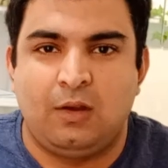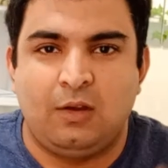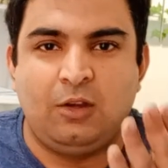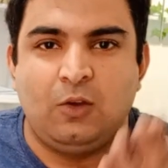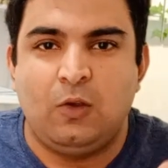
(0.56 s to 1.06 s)

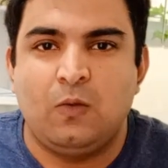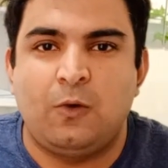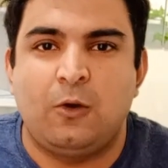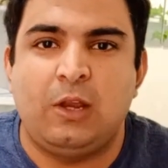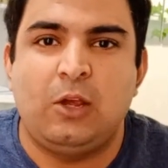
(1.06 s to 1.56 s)
Do you
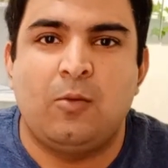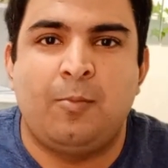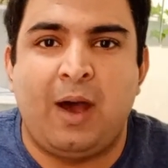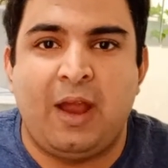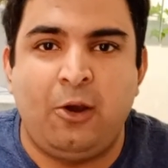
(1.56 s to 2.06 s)
want your
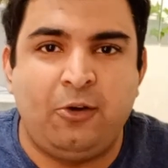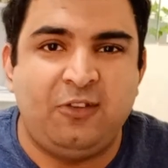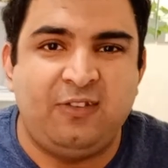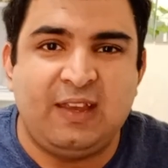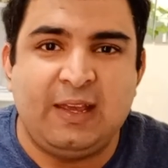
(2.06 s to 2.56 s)
buyer
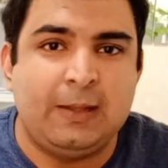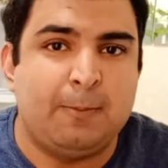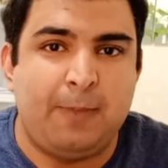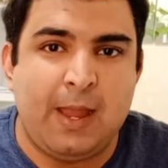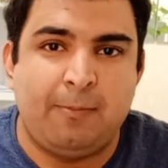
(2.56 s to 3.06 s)
to see the
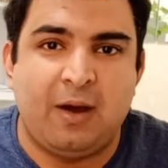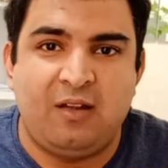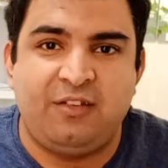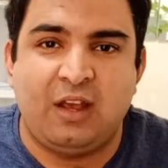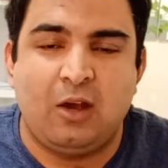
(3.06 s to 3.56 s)

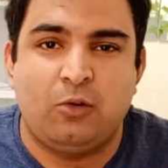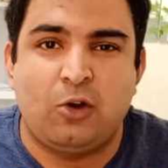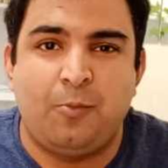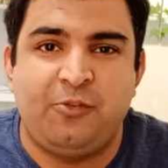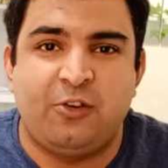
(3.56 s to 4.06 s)
PayPal checkout
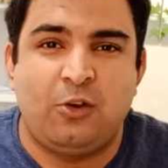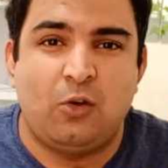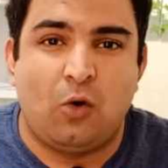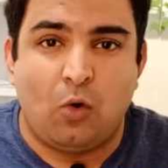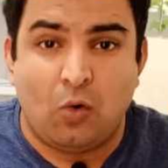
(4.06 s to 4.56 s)

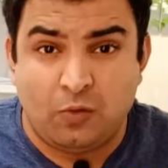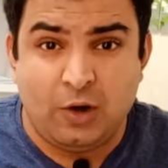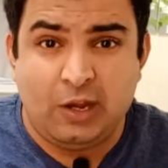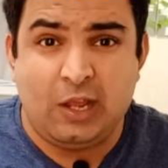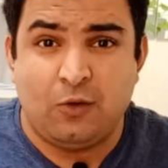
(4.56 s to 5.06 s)
option
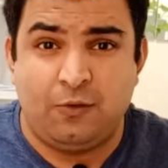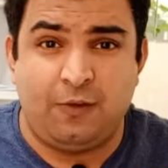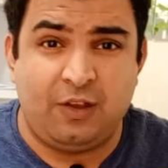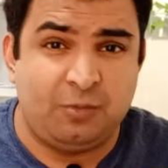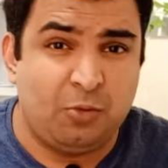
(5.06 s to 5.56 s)
over to your
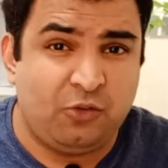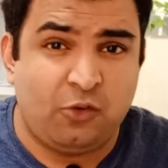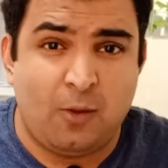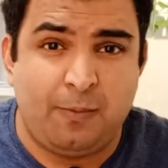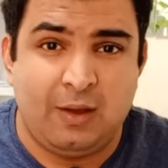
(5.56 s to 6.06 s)
Facebook
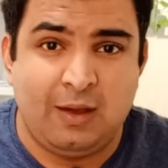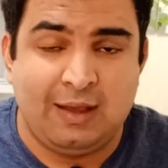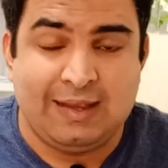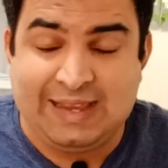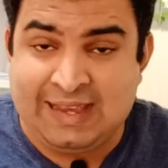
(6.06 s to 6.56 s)
shop?
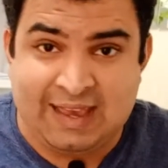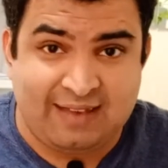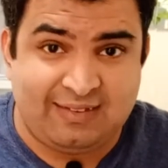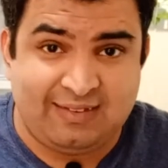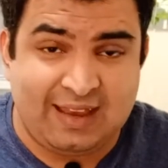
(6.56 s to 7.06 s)

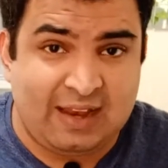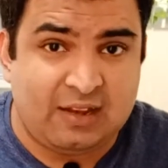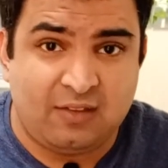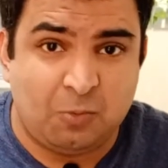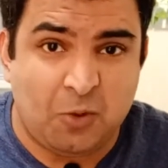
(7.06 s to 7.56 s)
Yes, it
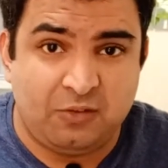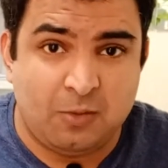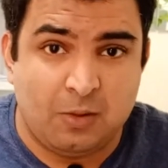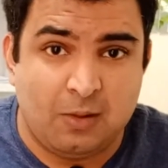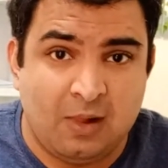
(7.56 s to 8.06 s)
is
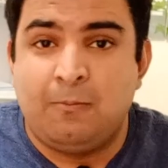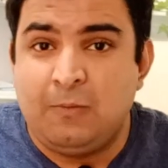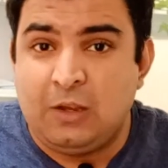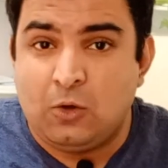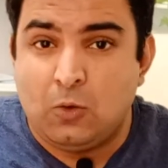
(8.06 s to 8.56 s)
possible.
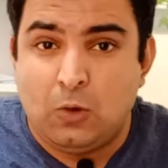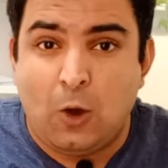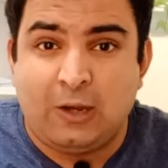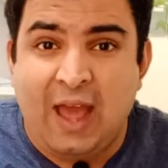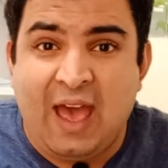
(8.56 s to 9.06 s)
You do
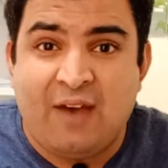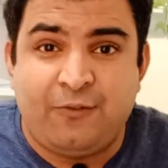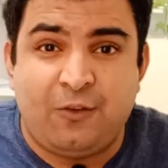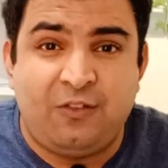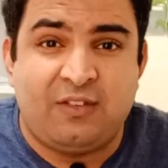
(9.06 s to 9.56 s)
not
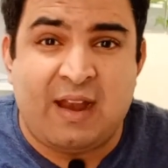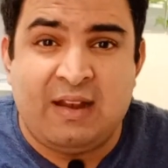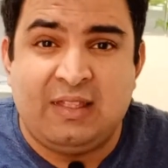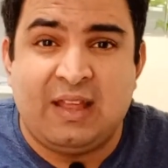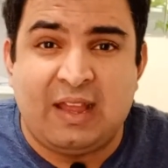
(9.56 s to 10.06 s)
have to
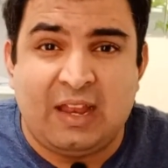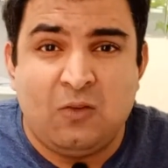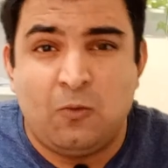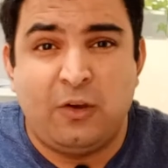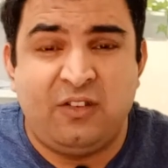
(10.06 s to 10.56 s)
send the
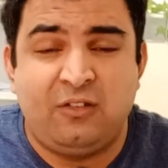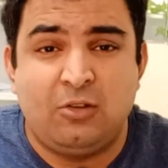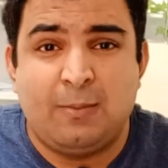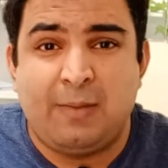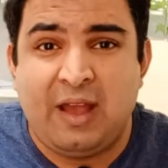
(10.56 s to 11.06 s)
invoice to
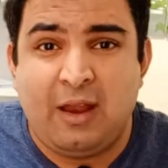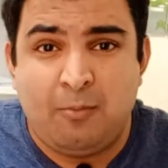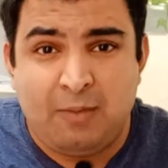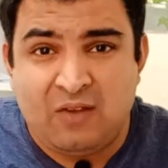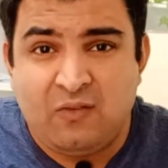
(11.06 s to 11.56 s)
the buyer
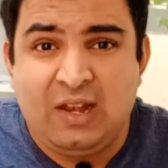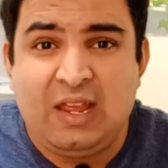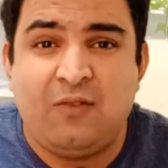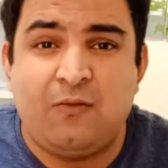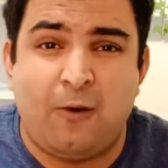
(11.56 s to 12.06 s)

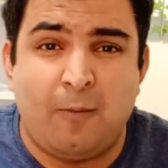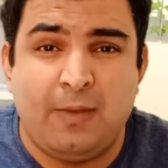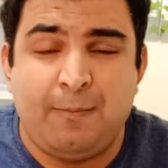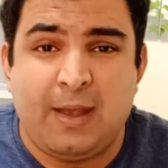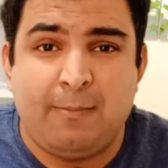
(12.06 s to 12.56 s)
manually from
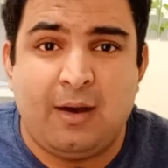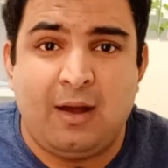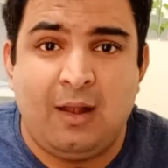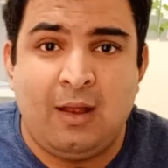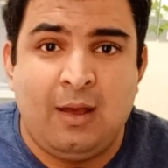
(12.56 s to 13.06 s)
the
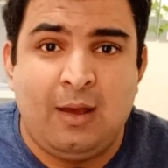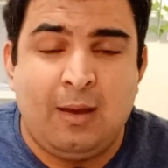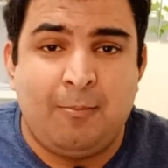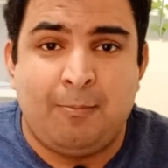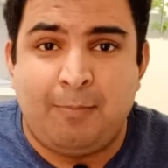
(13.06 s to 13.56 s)
PayPal.
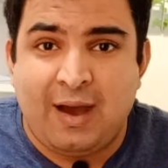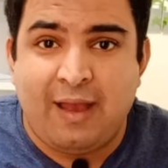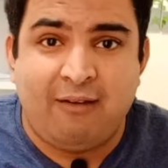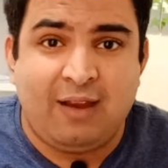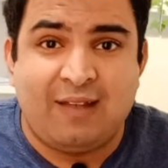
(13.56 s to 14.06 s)

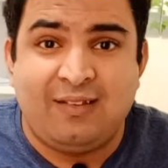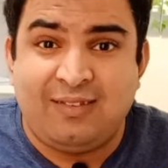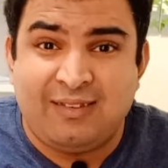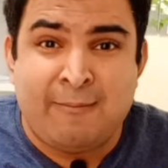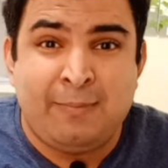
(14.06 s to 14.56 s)
Buyer can
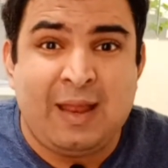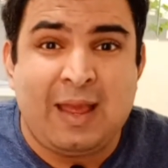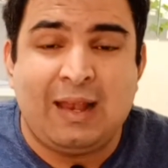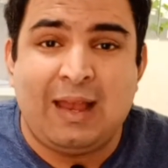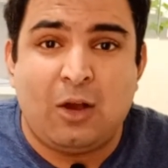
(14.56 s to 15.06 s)
simply
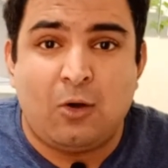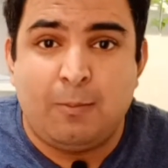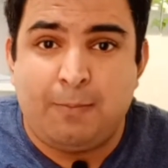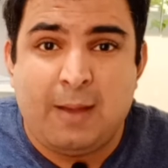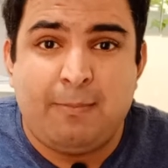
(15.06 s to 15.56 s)
click on
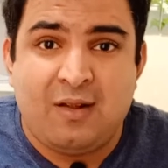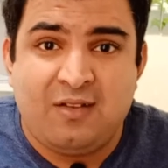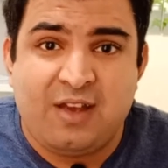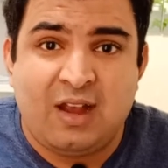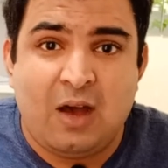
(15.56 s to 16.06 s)
PayPal
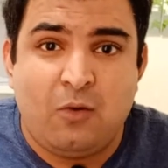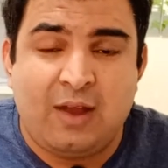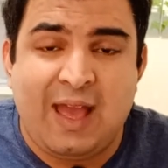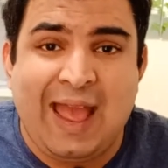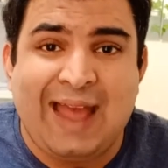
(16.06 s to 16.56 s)
checkout
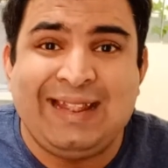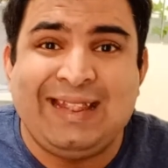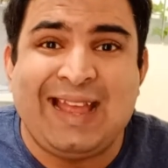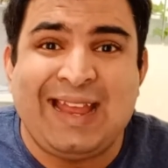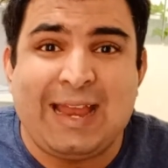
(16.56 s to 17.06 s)
and
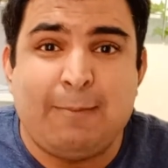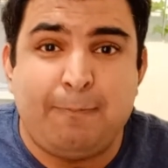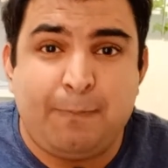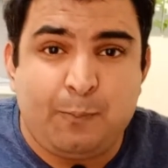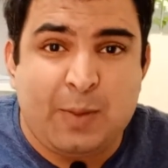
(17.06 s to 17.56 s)
they
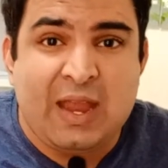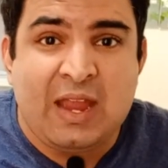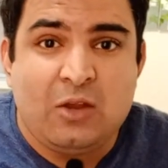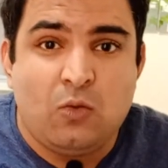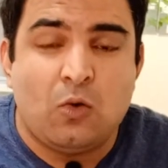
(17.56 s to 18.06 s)
can pay
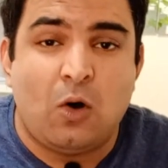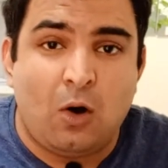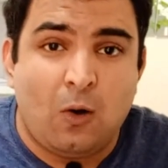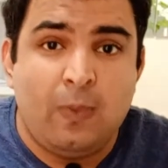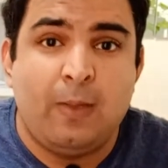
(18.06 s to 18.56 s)
you
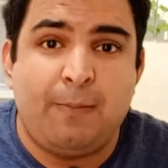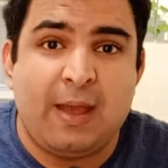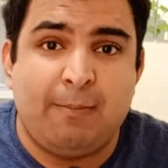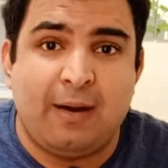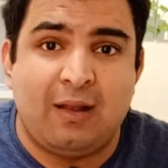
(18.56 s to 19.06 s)
on the
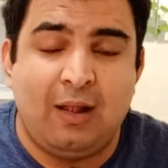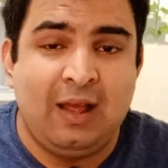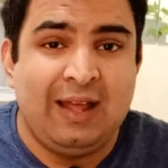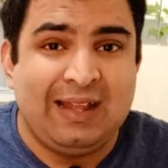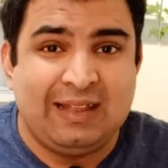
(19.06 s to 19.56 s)
PayPal.
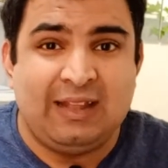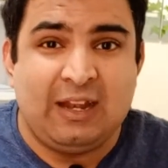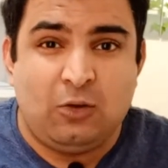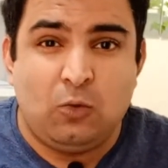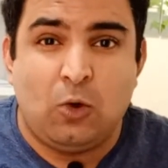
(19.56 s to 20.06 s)
They
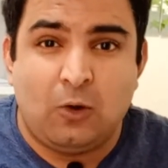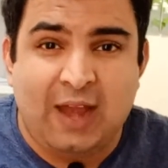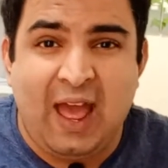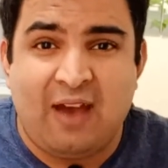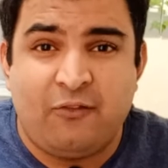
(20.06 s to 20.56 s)
do not
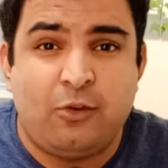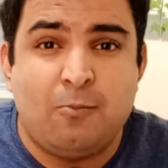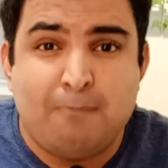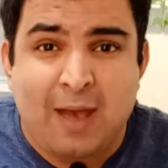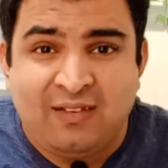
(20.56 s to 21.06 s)
have to
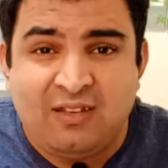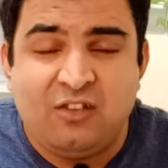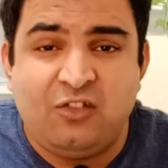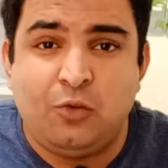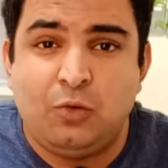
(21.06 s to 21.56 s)

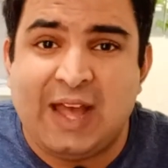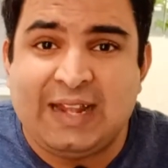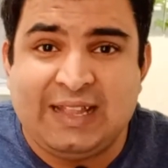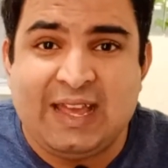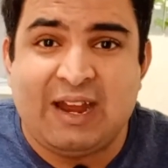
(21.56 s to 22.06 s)
message you
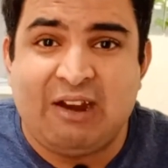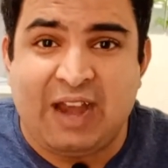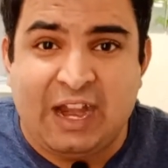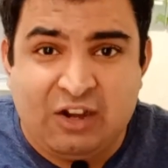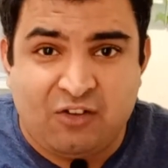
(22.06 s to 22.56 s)
that they are
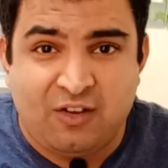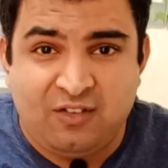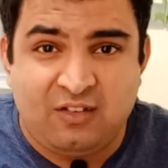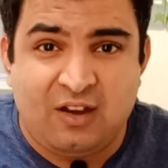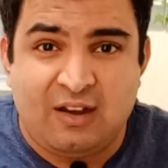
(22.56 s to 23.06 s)

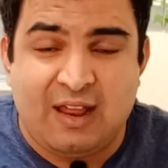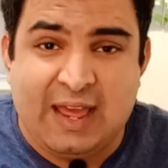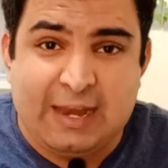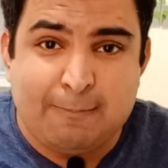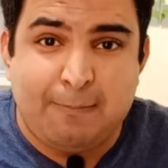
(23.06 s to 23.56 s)
interested
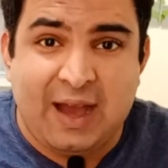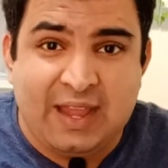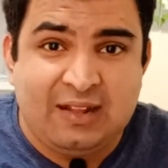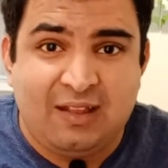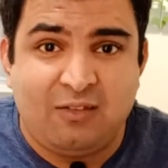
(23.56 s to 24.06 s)
in
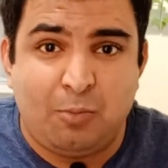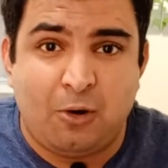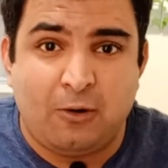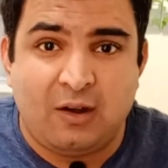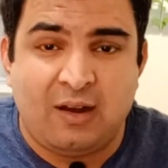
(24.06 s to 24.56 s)
buying this
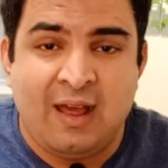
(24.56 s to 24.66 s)
product,